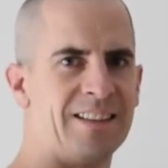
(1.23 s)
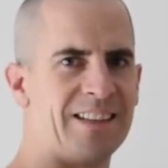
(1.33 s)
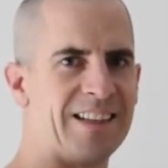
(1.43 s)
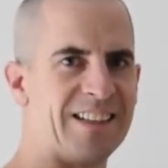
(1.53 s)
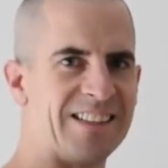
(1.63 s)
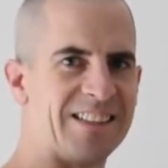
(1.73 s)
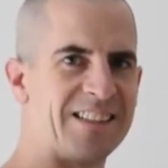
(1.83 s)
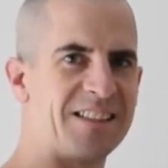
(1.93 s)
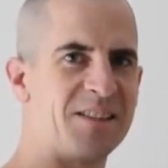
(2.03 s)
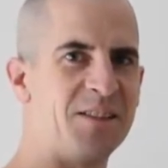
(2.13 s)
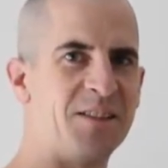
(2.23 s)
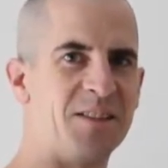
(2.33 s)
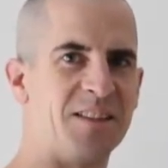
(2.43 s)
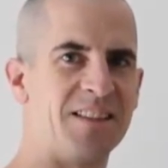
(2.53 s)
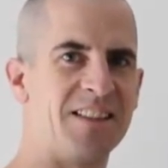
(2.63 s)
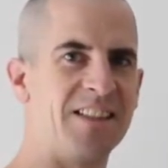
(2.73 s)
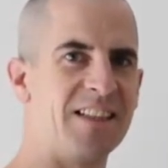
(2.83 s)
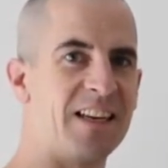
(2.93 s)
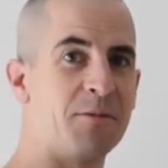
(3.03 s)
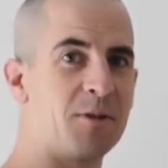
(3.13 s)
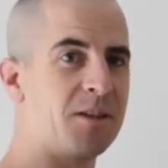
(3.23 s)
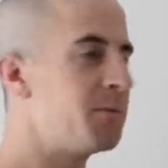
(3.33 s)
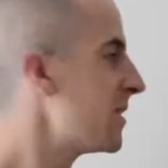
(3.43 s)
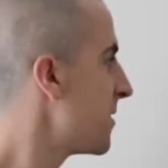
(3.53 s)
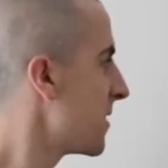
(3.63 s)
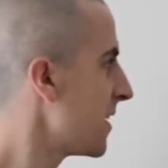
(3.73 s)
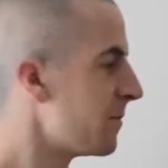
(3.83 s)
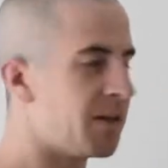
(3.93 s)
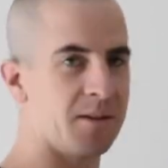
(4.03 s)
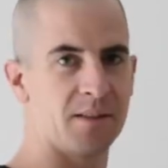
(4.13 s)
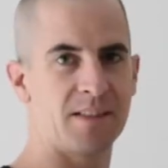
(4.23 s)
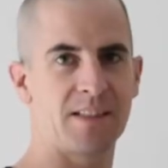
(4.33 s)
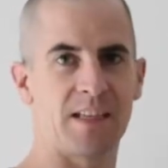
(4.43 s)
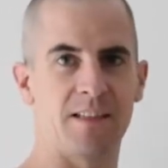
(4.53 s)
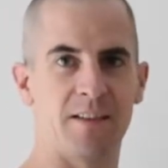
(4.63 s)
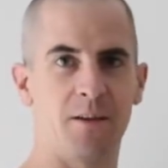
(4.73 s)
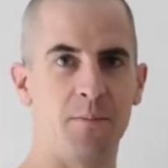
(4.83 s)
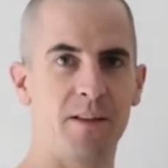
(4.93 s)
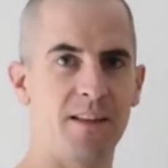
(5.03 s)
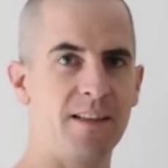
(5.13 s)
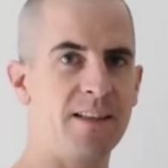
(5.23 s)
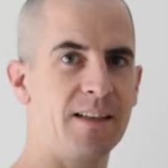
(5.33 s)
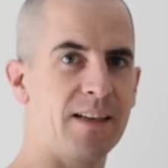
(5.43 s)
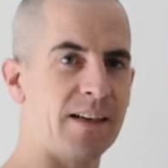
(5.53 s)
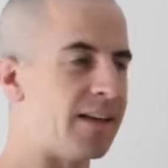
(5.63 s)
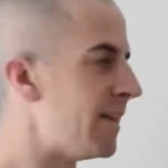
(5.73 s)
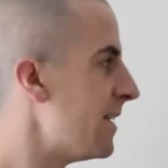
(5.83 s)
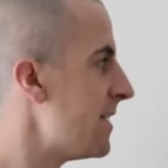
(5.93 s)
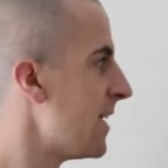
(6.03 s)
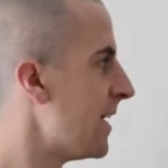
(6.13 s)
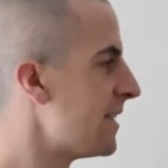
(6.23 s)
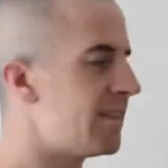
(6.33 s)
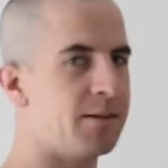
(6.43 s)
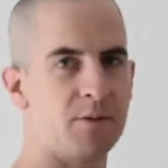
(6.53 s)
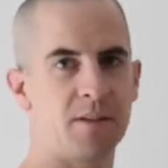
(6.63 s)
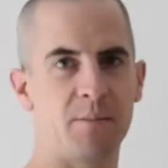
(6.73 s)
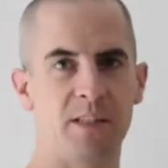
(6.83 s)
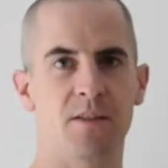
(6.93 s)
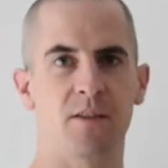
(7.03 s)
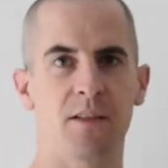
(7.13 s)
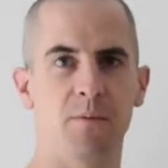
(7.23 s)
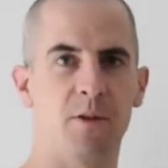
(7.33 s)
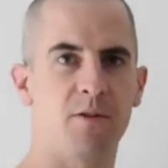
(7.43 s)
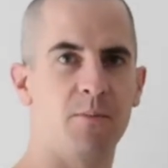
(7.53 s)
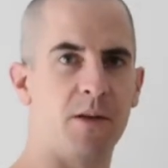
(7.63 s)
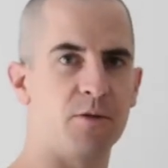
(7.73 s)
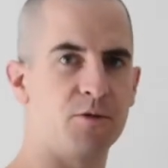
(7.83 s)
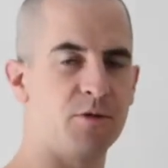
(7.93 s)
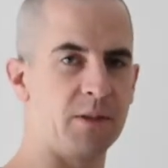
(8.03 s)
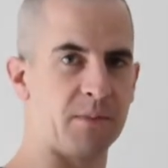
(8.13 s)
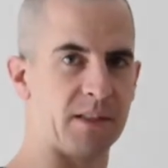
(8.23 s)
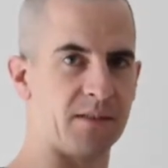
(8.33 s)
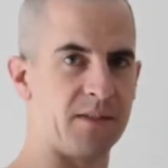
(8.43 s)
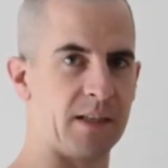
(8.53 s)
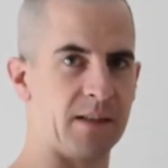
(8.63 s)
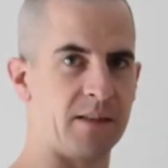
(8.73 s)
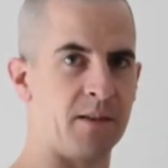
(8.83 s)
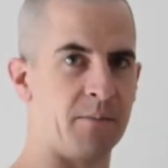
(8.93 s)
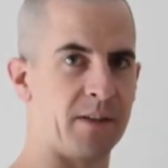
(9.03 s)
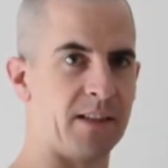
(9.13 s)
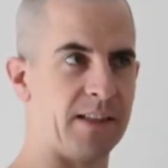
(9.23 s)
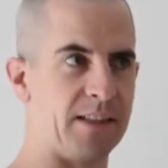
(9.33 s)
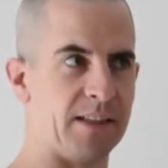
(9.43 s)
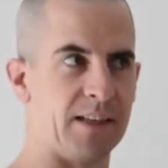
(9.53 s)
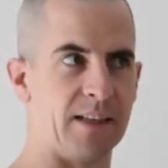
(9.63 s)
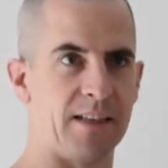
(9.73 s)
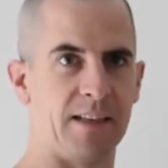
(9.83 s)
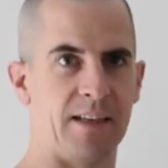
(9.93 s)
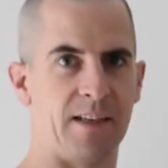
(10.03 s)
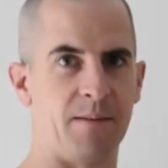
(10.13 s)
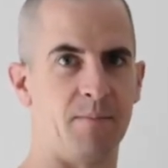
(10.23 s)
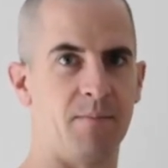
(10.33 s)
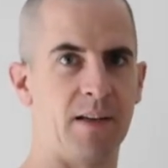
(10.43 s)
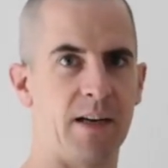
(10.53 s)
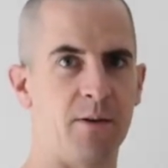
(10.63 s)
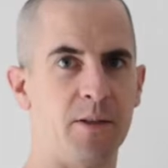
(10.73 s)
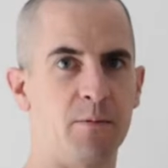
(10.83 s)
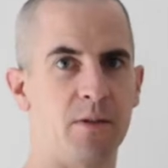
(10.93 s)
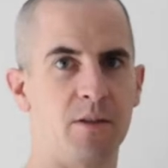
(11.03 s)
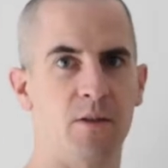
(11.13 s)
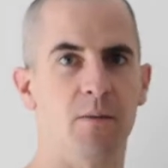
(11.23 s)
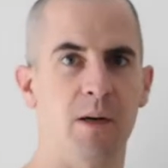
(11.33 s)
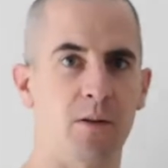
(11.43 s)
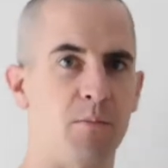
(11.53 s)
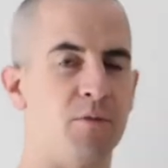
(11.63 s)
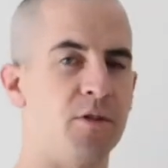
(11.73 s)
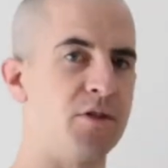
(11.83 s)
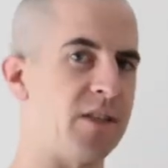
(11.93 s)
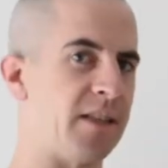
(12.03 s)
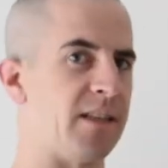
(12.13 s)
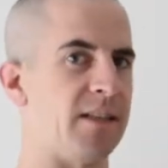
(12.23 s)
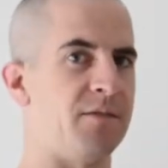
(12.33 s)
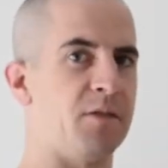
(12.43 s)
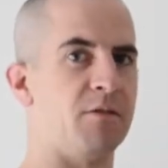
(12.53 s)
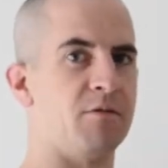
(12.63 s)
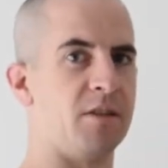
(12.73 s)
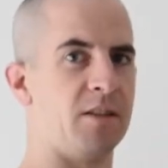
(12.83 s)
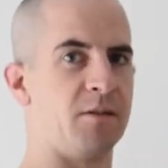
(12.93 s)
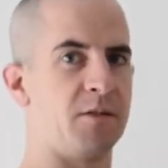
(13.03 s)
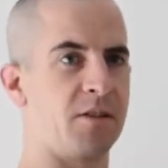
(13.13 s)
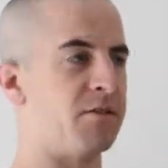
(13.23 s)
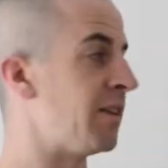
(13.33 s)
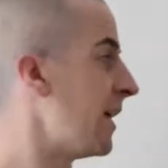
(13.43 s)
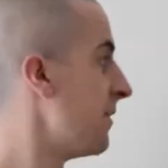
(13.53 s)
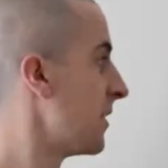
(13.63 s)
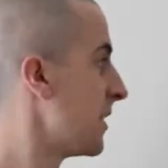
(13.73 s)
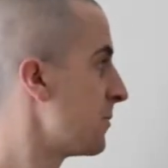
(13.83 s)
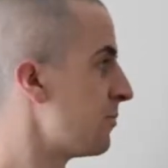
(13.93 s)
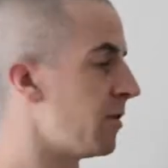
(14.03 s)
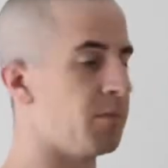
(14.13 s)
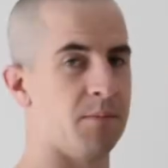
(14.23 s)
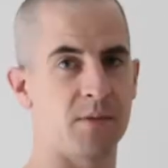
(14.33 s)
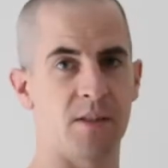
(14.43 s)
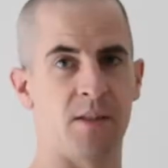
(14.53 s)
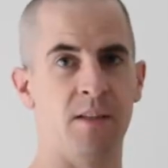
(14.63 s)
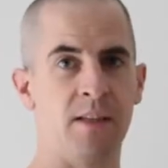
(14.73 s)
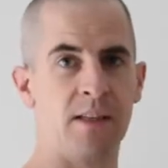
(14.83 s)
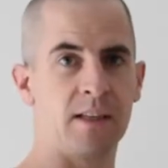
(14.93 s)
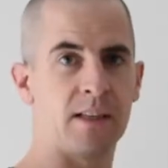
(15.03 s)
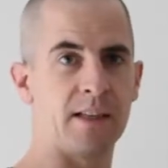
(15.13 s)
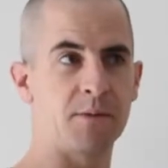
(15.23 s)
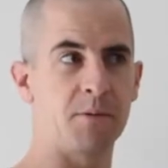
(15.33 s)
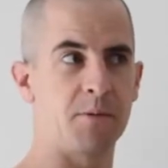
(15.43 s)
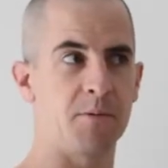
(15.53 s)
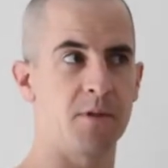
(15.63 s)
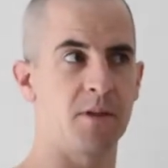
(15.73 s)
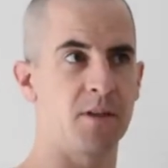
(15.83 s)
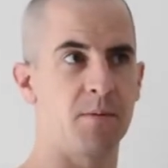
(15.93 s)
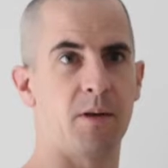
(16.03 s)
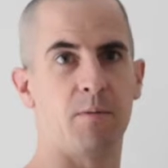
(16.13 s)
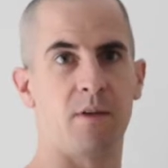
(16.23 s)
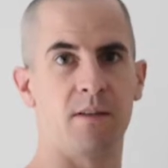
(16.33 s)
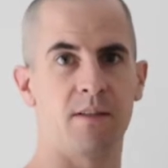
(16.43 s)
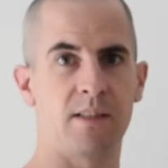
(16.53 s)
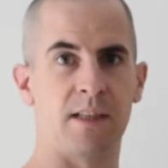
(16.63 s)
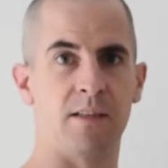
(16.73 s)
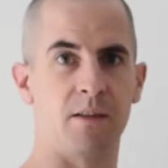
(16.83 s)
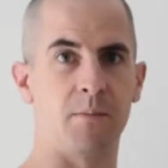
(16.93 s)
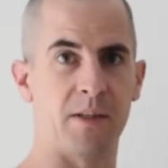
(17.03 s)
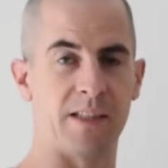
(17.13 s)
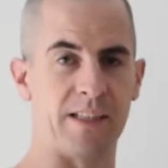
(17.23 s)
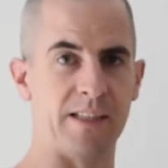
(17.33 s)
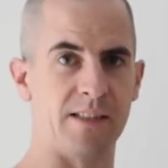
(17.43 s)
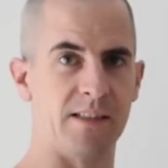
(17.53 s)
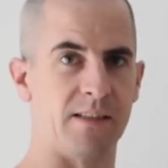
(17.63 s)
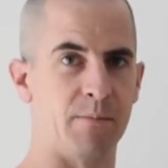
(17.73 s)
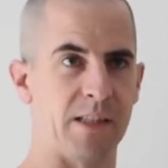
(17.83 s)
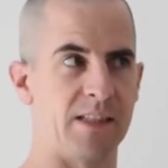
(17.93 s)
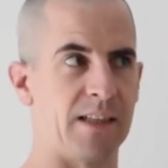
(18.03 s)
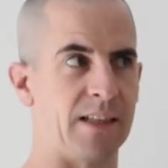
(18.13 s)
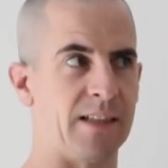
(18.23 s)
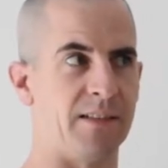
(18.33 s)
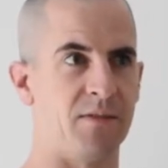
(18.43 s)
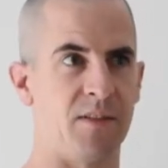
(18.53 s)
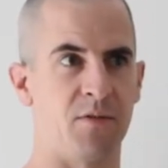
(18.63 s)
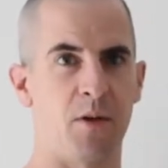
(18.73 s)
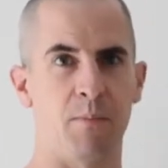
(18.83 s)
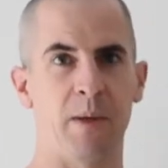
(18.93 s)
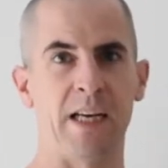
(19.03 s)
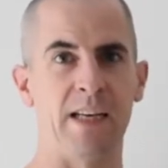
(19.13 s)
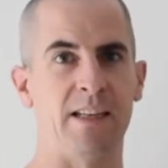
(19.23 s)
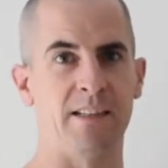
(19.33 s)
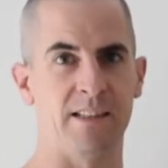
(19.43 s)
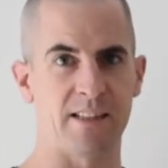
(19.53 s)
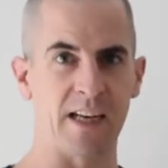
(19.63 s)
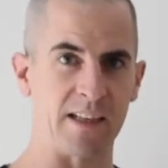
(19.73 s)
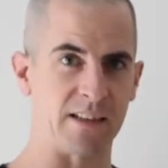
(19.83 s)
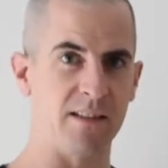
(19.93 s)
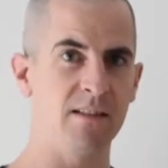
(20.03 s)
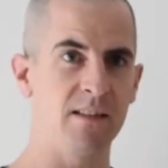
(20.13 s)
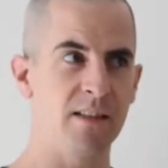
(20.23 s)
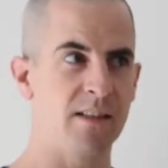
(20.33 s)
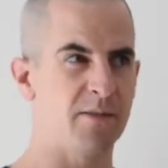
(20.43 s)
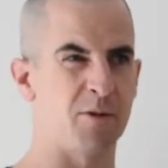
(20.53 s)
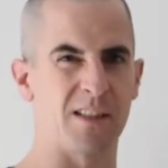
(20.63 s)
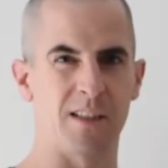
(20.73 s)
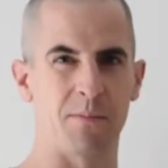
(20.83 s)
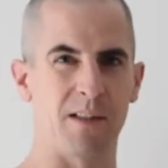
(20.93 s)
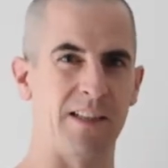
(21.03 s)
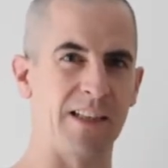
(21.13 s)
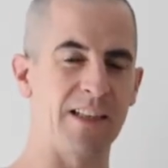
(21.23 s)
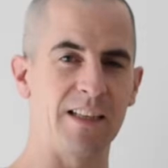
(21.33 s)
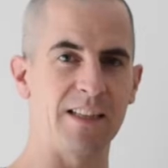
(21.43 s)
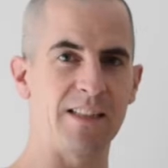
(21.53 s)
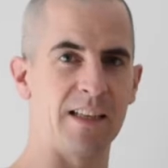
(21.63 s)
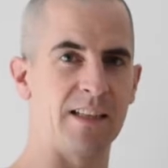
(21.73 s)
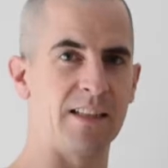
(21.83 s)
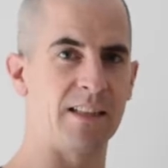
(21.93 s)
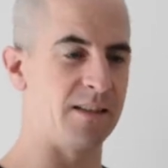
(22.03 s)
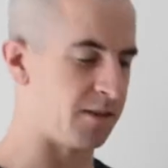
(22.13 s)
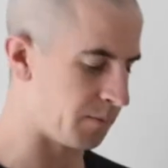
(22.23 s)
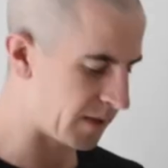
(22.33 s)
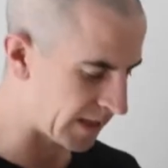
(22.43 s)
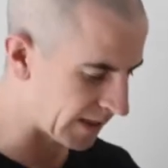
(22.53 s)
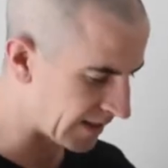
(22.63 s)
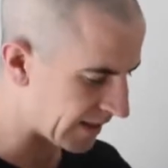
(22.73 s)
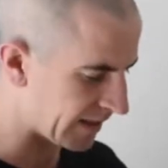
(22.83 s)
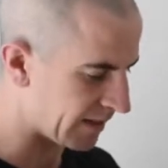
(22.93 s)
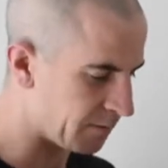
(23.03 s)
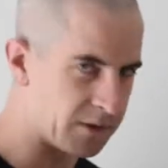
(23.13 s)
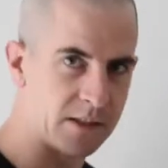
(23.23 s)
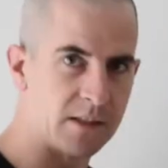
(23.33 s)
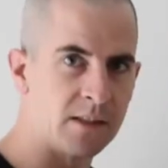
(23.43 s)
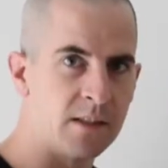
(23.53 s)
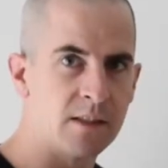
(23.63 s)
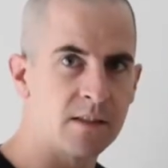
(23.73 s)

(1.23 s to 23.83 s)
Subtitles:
Hi guys, so today again we're going to be talking about tendinopathy, and today we're going to be talking more about treatment of tendinopathy and how you would go about approaching it if you're a runner who's currently having this problem. So last week we were talking about what tendinopathy is, and basically if you've got pain in your tendon, for example the Achilles tendon or the patella tendon, which is